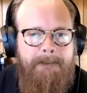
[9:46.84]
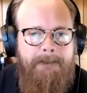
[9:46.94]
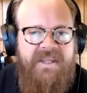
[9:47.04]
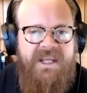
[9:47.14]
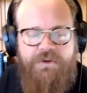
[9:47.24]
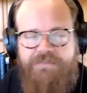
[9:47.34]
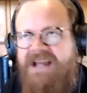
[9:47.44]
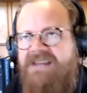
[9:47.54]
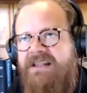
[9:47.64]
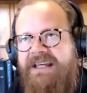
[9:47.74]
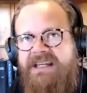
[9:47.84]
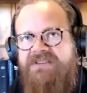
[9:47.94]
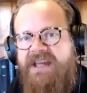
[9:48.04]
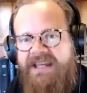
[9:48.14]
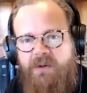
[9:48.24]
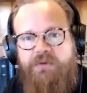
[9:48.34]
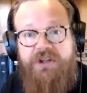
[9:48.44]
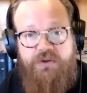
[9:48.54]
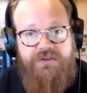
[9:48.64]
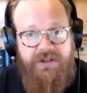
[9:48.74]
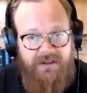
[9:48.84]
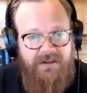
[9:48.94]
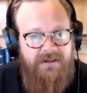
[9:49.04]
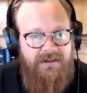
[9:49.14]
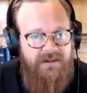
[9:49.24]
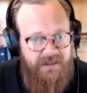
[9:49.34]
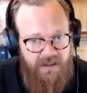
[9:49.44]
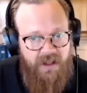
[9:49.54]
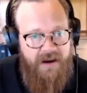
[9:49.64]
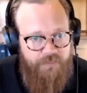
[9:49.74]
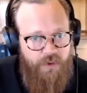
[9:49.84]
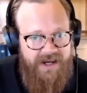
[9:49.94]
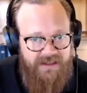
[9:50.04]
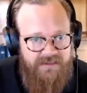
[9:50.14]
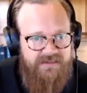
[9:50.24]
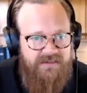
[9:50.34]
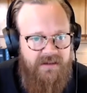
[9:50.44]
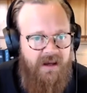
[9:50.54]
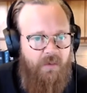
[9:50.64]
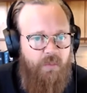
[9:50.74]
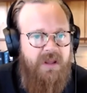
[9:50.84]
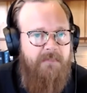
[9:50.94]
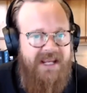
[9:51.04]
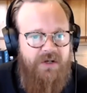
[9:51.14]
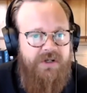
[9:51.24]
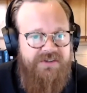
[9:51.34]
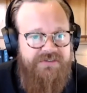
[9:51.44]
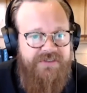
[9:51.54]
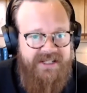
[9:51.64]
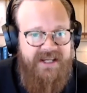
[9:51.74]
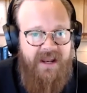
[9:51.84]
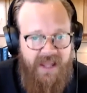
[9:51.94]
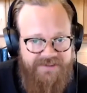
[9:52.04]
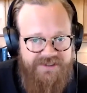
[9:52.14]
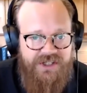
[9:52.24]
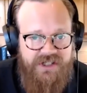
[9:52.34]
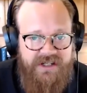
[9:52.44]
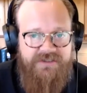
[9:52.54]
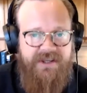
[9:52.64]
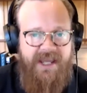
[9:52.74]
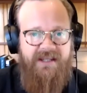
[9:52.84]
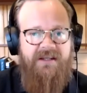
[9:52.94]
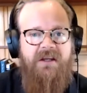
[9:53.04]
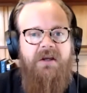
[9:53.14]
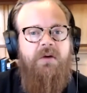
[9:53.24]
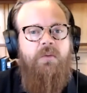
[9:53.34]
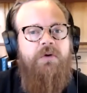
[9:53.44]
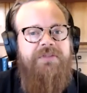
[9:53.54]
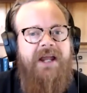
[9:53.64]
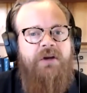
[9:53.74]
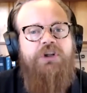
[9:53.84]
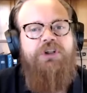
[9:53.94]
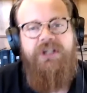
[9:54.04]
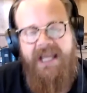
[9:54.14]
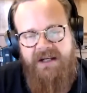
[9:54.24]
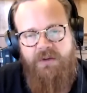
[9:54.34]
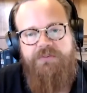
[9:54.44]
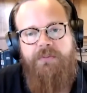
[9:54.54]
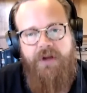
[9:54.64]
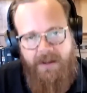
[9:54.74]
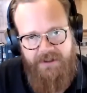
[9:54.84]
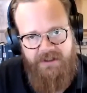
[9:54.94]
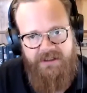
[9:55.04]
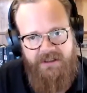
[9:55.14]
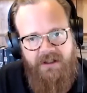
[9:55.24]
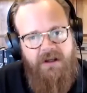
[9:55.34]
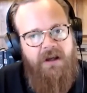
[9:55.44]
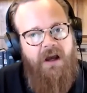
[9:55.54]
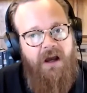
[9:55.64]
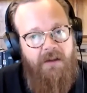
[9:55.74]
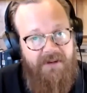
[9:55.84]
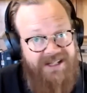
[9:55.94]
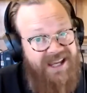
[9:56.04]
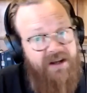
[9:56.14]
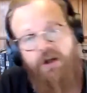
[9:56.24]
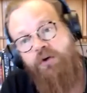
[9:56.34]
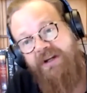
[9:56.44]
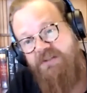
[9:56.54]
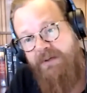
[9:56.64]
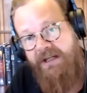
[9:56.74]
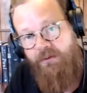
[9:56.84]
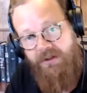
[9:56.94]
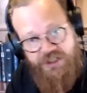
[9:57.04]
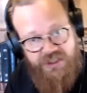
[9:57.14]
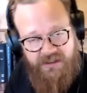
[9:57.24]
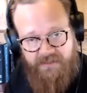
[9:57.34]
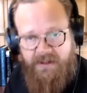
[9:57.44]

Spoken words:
he was basically, in his day, he was a huge deal. A lot of writings. One of the main reasons that he got a lot of attention in his day was that Christianity was predominantly, again, a Greek-speaking religion.